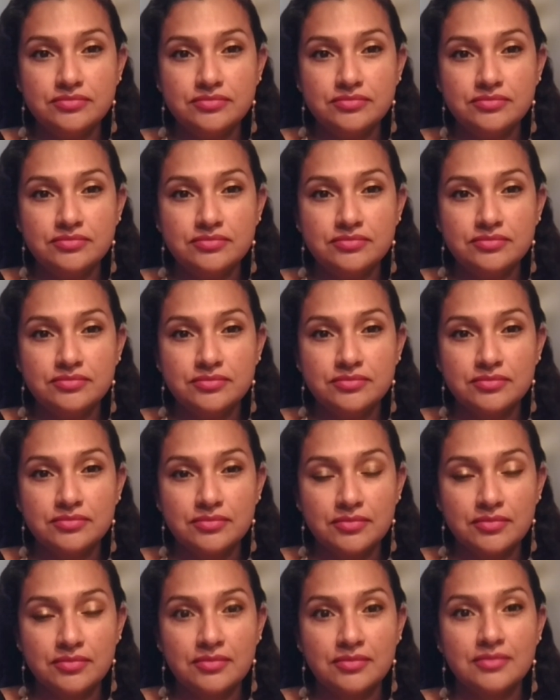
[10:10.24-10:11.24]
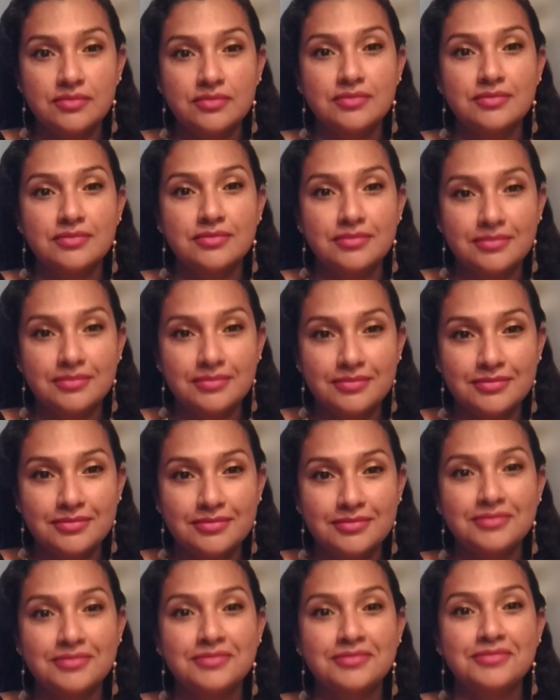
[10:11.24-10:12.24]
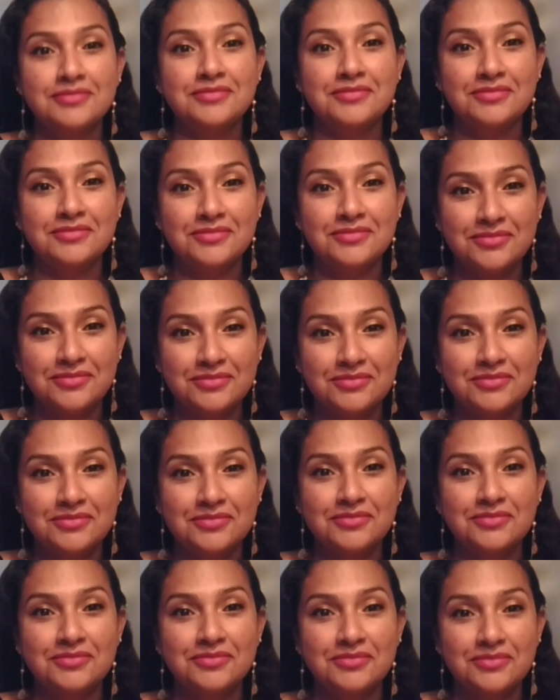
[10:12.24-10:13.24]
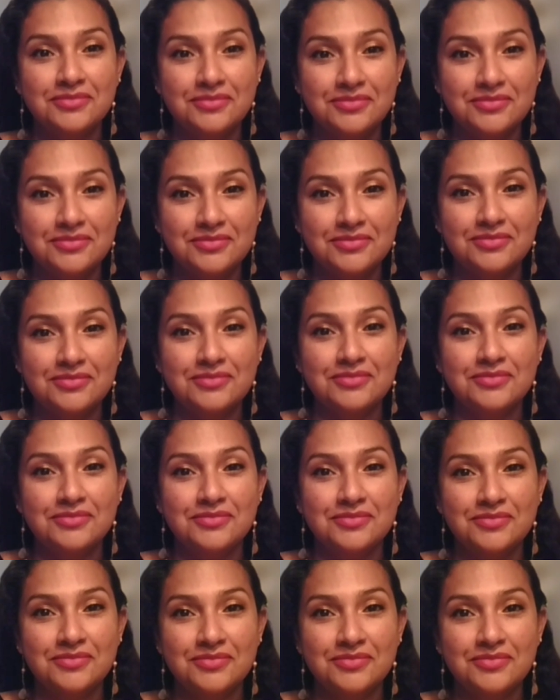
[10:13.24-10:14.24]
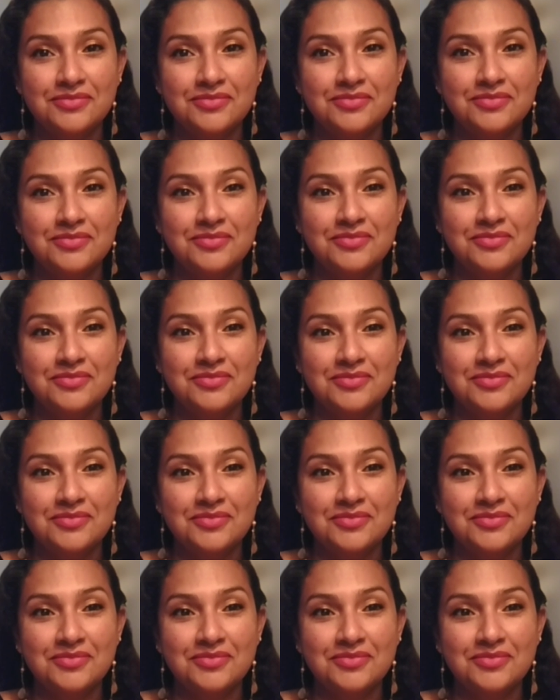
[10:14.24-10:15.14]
The person shown says nothing.